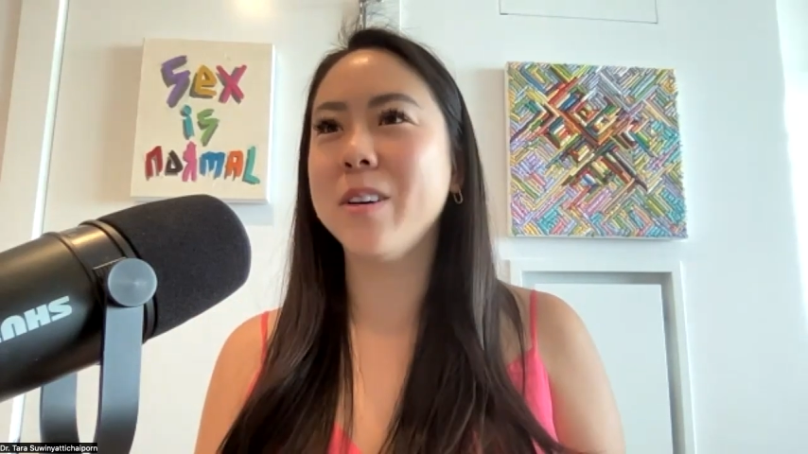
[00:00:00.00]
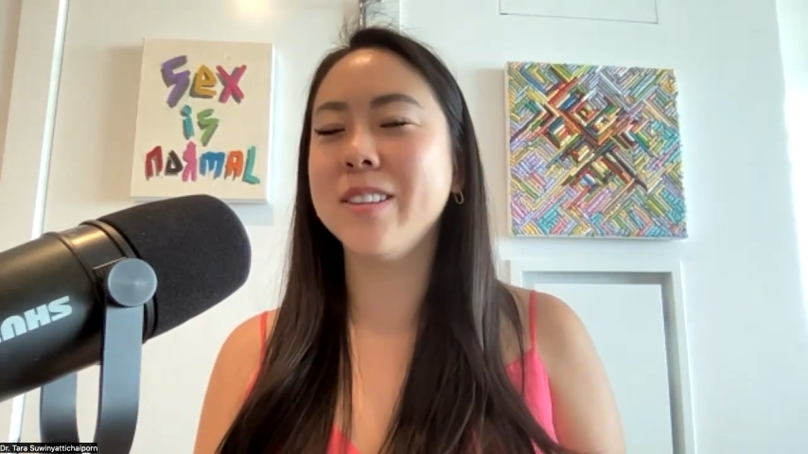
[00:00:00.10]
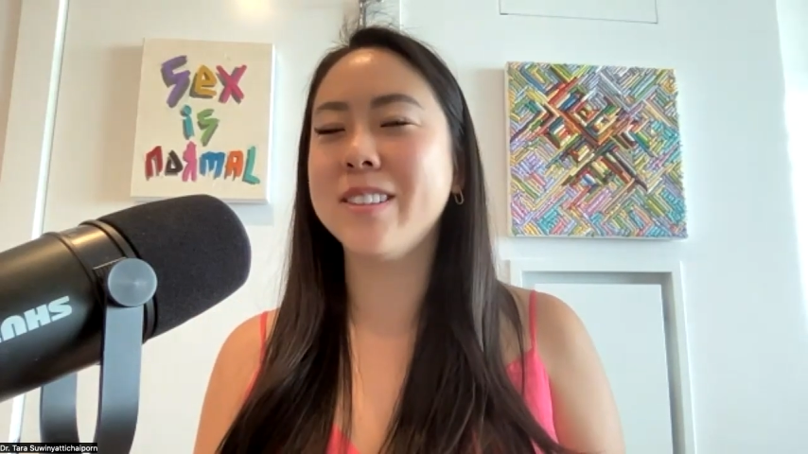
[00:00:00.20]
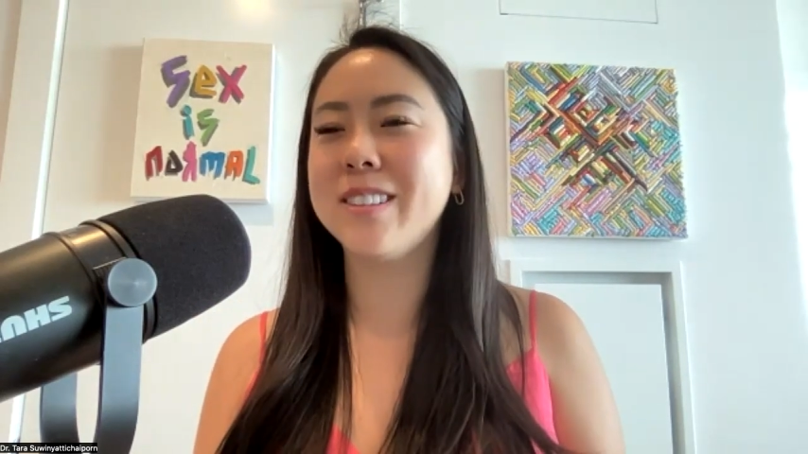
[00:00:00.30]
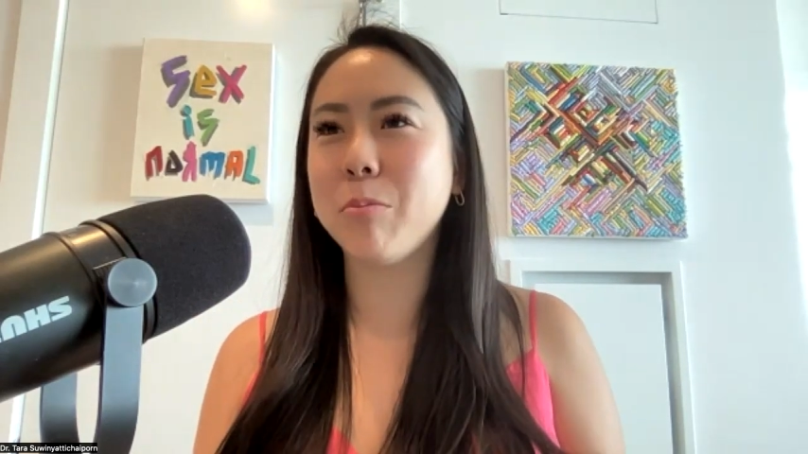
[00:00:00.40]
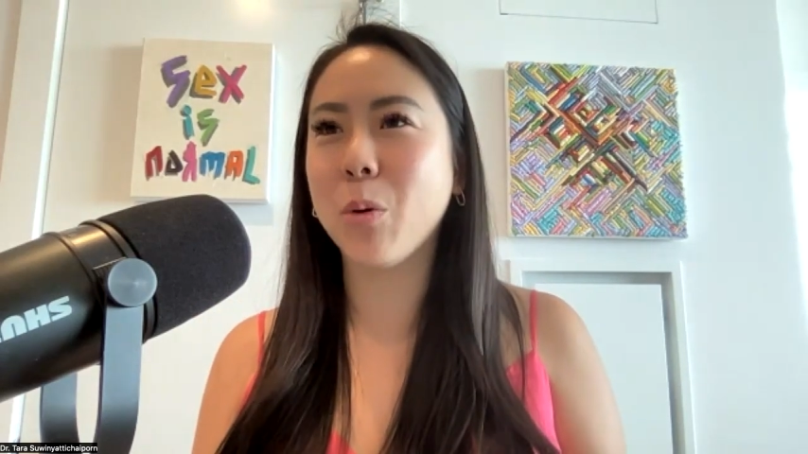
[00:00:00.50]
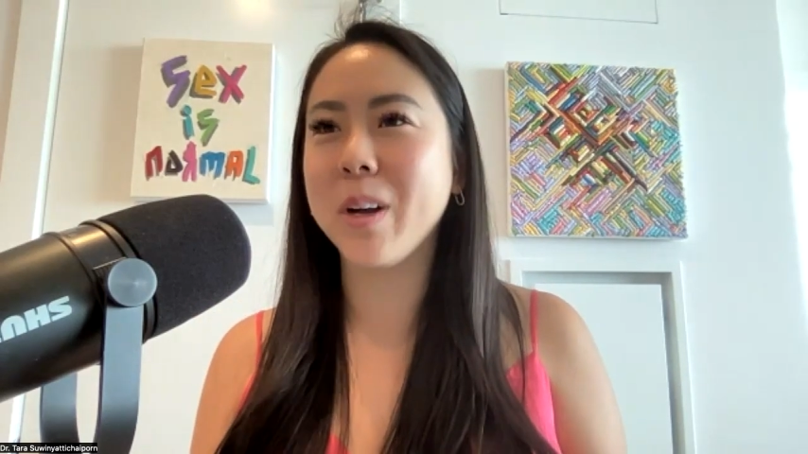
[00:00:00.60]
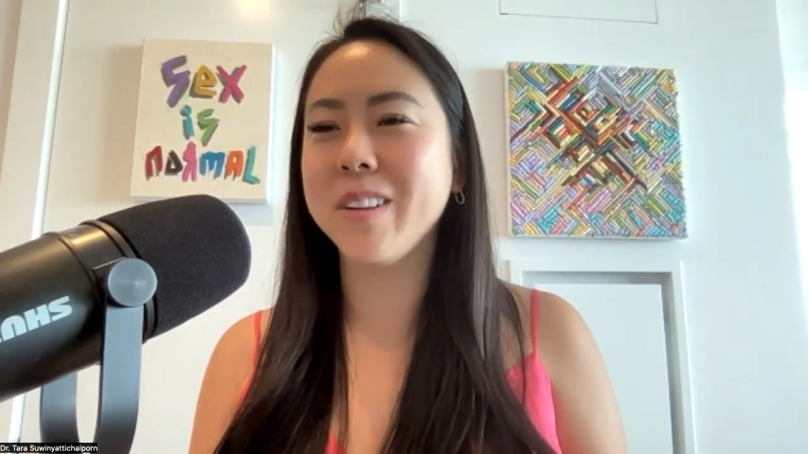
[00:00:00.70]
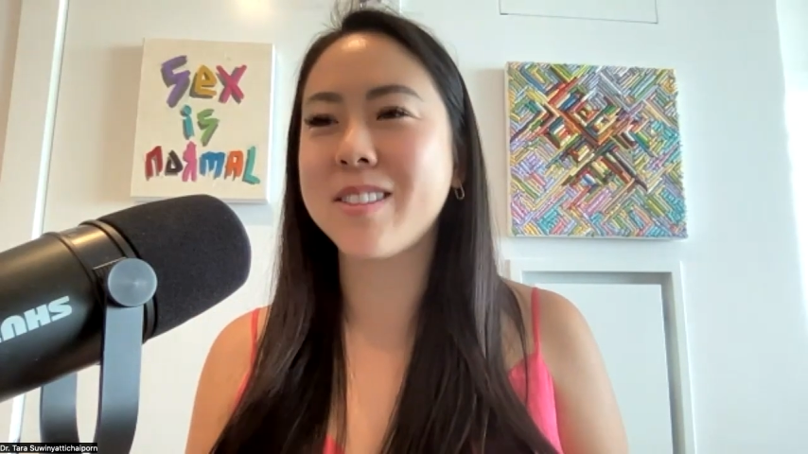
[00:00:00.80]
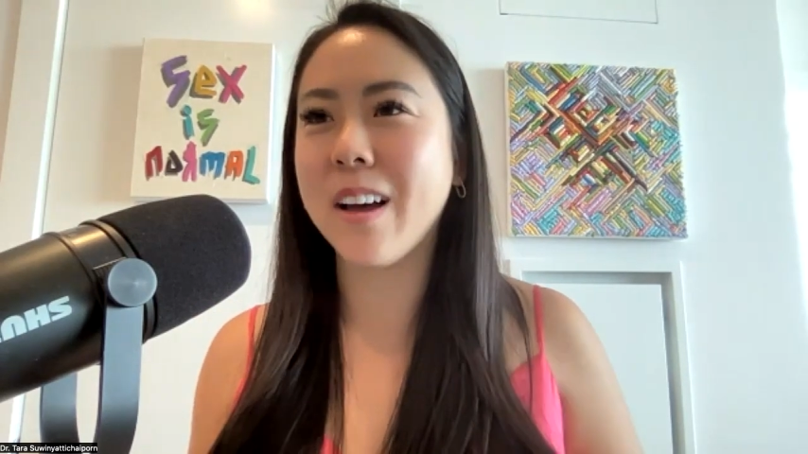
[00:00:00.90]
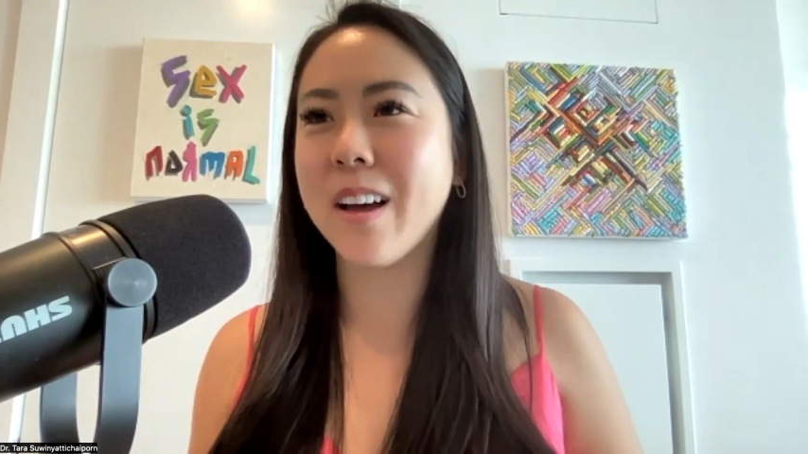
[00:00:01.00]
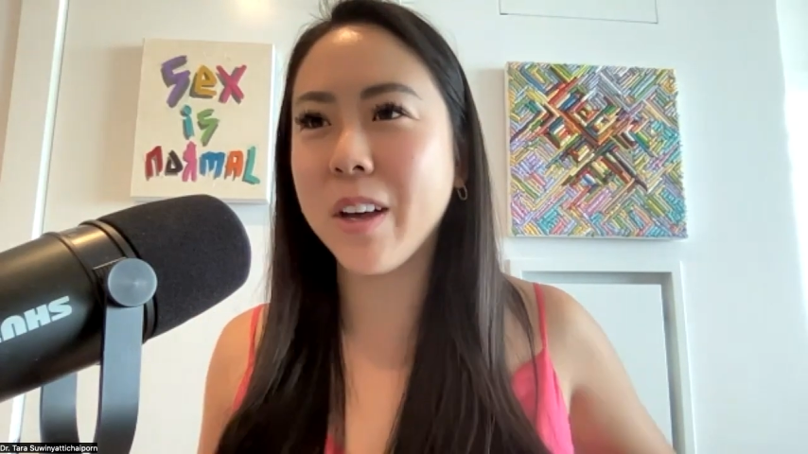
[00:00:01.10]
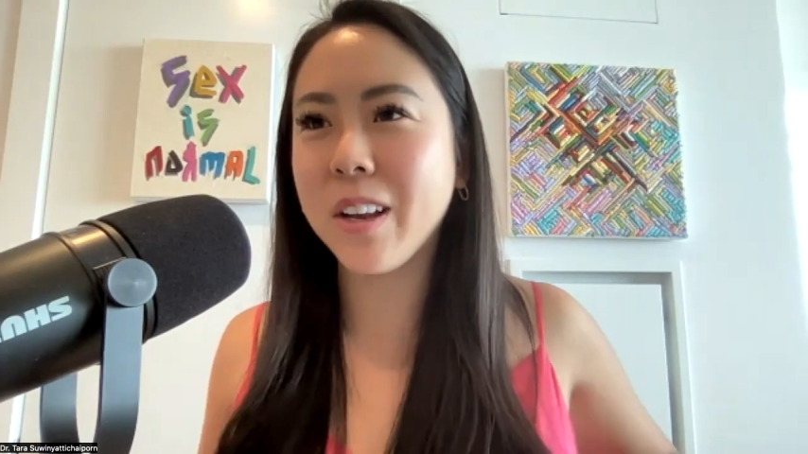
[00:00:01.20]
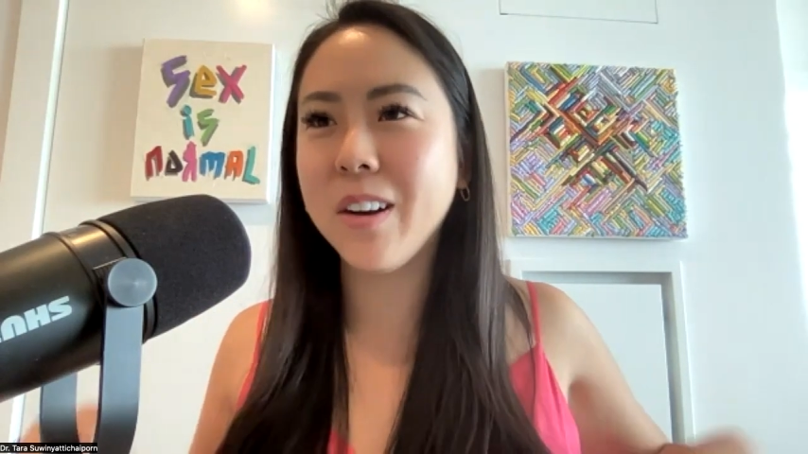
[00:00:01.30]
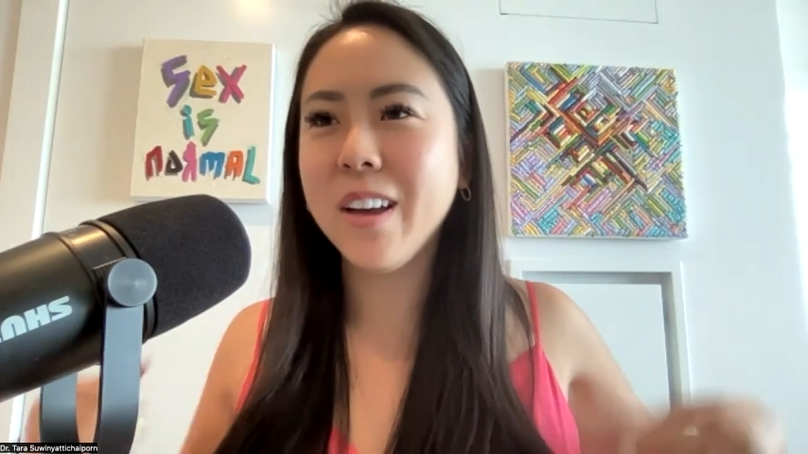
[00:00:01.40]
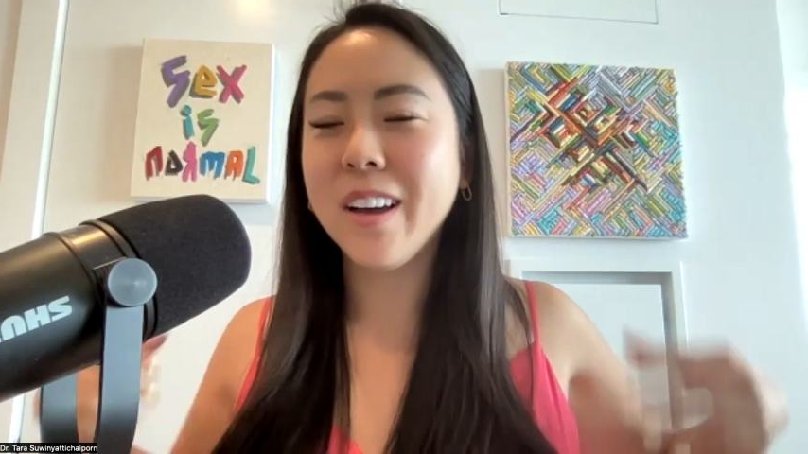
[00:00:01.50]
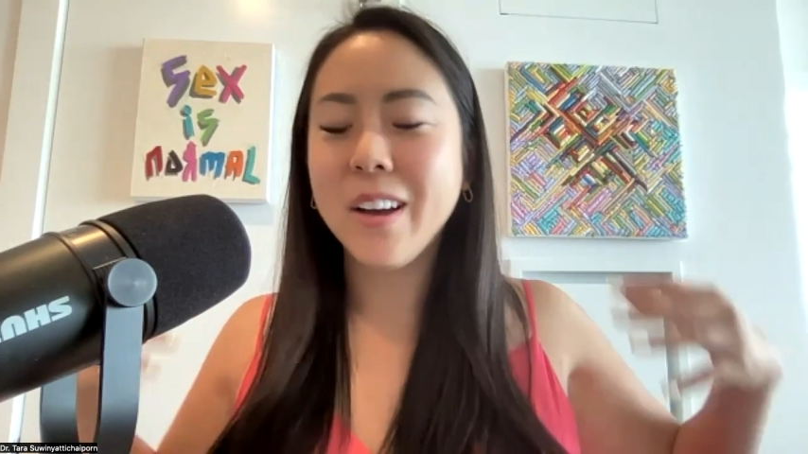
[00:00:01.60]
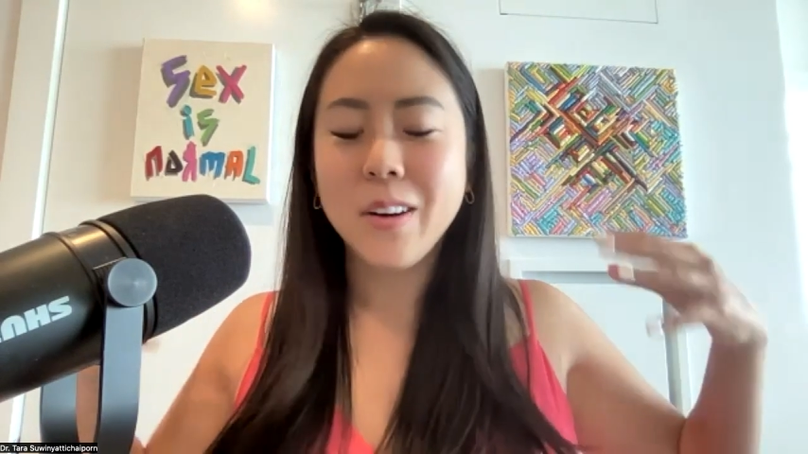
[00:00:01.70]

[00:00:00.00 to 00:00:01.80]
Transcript: was point seven,